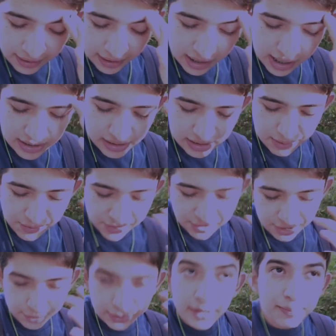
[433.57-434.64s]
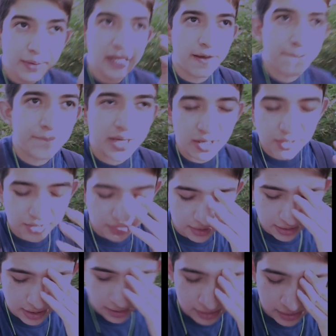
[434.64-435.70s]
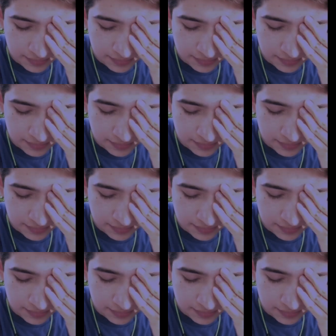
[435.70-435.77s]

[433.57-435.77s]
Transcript: And that was incredibly amazing.